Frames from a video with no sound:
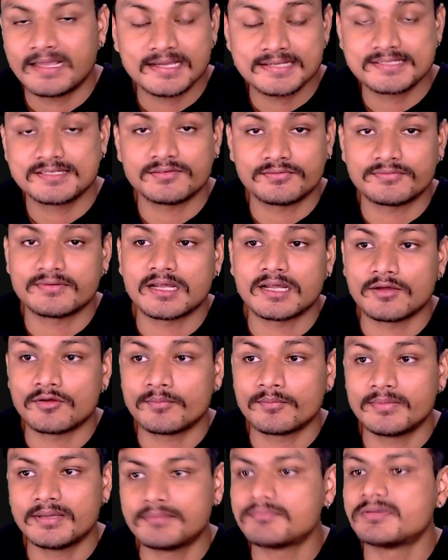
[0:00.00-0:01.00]
as of now
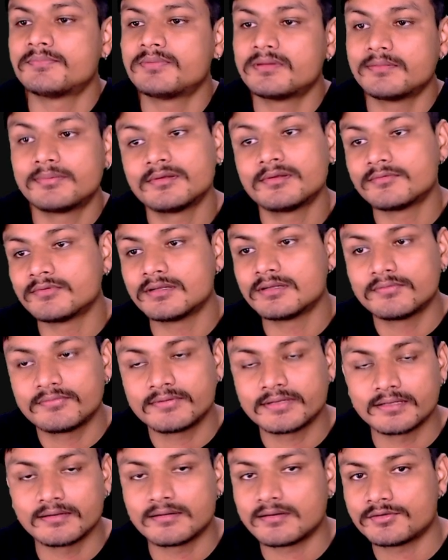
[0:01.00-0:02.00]
maybe people will
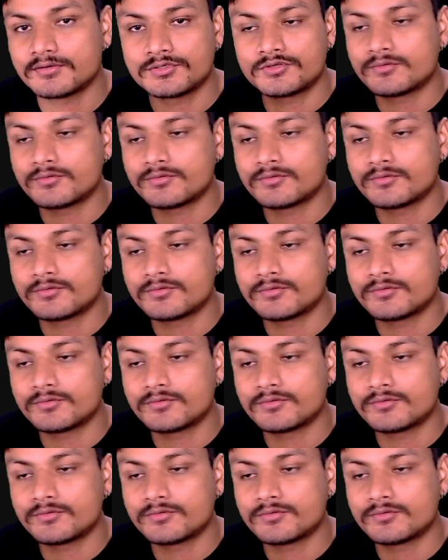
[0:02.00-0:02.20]
figure out